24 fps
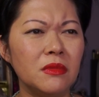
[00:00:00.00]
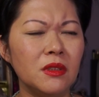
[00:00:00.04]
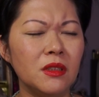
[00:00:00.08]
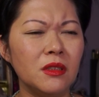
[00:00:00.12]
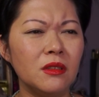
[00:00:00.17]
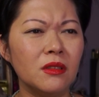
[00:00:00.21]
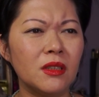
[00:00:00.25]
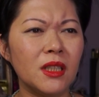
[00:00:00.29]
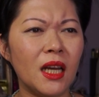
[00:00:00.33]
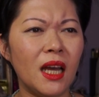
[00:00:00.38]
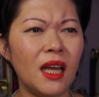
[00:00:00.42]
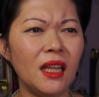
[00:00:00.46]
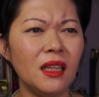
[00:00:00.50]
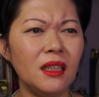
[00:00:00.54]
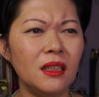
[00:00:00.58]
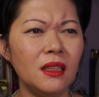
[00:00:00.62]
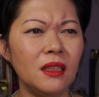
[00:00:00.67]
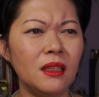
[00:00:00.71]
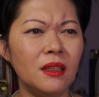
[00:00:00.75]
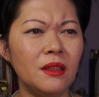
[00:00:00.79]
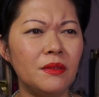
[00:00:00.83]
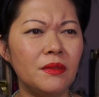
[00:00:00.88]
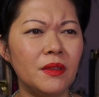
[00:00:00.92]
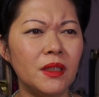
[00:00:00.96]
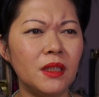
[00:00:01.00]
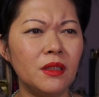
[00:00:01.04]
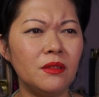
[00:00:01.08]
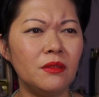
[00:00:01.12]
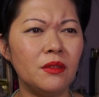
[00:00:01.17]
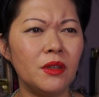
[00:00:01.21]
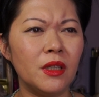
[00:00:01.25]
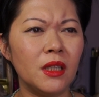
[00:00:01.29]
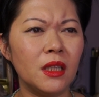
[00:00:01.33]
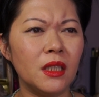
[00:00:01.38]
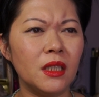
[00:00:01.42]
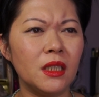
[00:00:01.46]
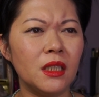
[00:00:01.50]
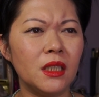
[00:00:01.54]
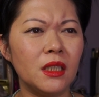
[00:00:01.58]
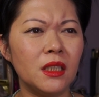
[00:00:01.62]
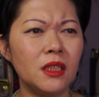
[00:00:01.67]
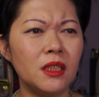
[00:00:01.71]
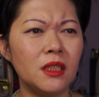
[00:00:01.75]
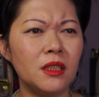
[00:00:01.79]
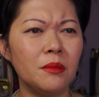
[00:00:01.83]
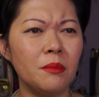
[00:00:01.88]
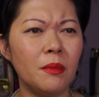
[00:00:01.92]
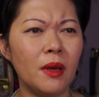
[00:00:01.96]
you can't even
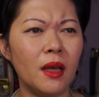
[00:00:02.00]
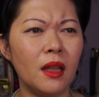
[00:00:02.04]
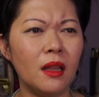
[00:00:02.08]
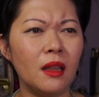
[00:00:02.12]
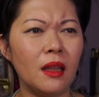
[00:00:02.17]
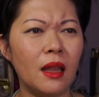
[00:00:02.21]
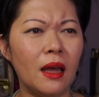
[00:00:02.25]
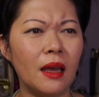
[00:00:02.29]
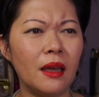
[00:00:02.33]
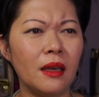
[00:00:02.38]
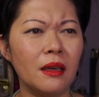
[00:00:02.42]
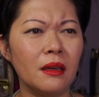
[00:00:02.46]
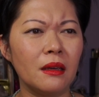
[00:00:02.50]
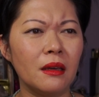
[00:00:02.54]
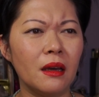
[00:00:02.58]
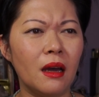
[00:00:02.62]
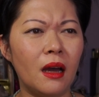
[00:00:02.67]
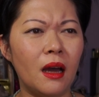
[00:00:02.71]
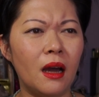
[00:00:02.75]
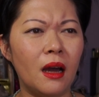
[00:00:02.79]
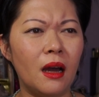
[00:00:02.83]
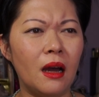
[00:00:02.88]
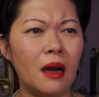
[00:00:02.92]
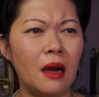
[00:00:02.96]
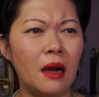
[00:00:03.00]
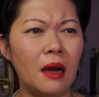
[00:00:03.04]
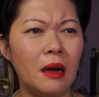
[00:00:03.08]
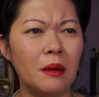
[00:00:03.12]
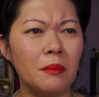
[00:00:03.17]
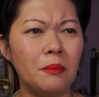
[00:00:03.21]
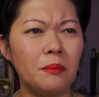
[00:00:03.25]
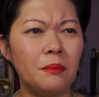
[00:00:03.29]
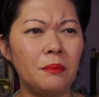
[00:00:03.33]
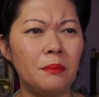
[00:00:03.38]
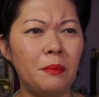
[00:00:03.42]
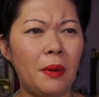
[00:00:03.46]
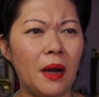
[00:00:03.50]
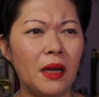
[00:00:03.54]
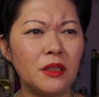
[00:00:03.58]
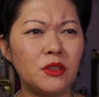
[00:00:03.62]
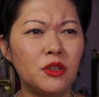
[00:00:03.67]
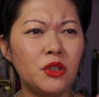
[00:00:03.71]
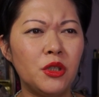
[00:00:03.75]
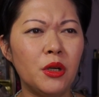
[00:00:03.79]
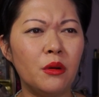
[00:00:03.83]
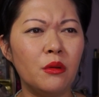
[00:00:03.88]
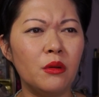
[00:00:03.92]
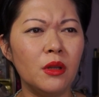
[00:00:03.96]
really smell like
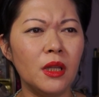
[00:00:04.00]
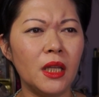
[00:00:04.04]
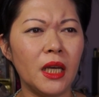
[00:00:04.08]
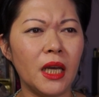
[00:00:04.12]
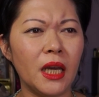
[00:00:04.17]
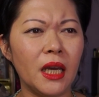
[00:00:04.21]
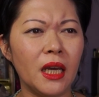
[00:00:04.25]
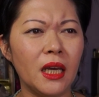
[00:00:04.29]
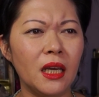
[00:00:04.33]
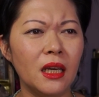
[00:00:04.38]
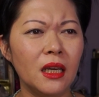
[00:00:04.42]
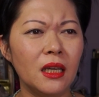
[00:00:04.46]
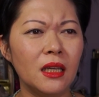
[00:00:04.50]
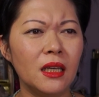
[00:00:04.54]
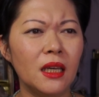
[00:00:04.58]
patchouli.